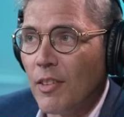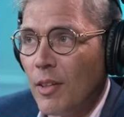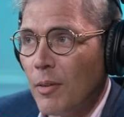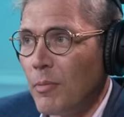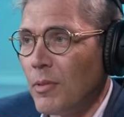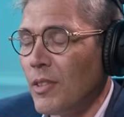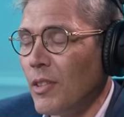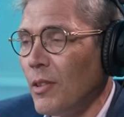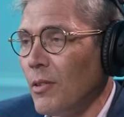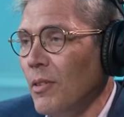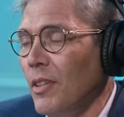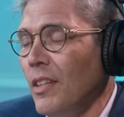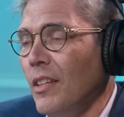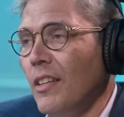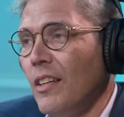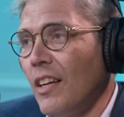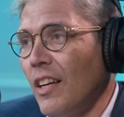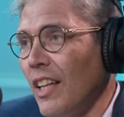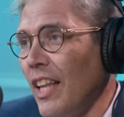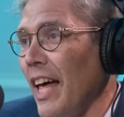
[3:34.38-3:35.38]
time. So
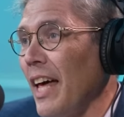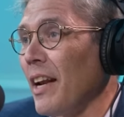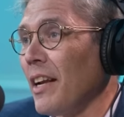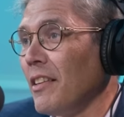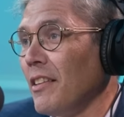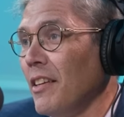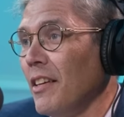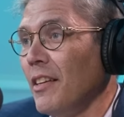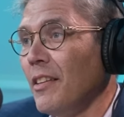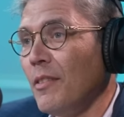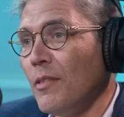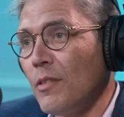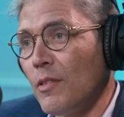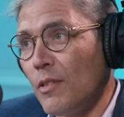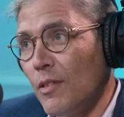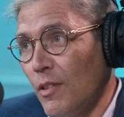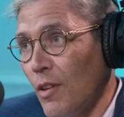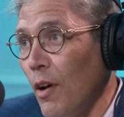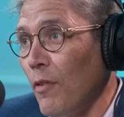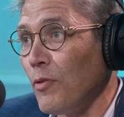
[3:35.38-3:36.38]
glad I did.
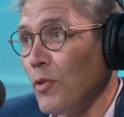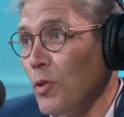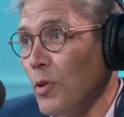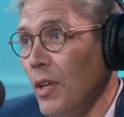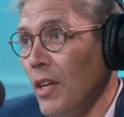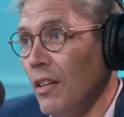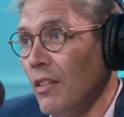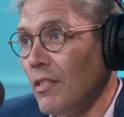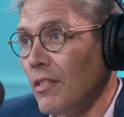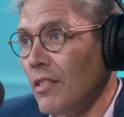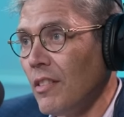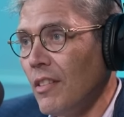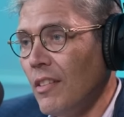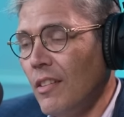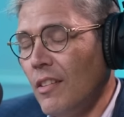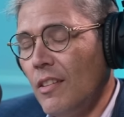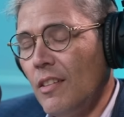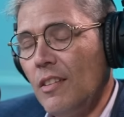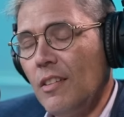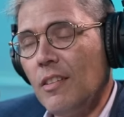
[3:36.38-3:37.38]
Tough two years,
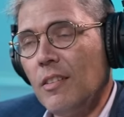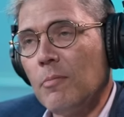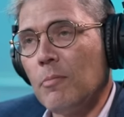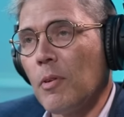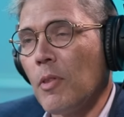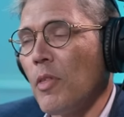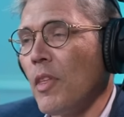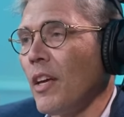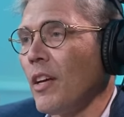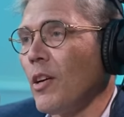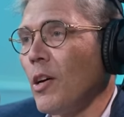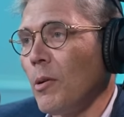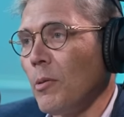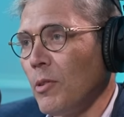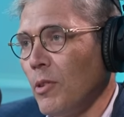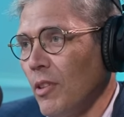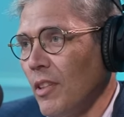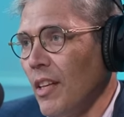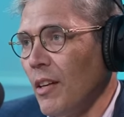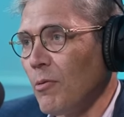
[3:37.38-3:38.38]
but thank God we
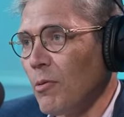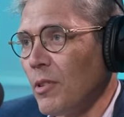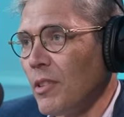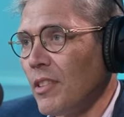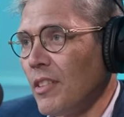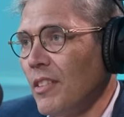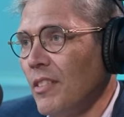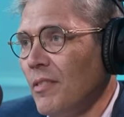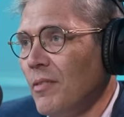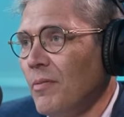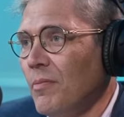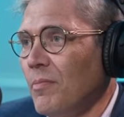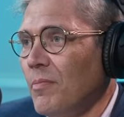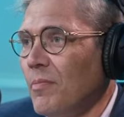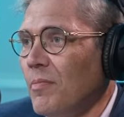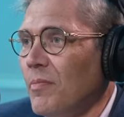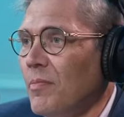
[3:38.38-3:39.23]
took that risk. Now,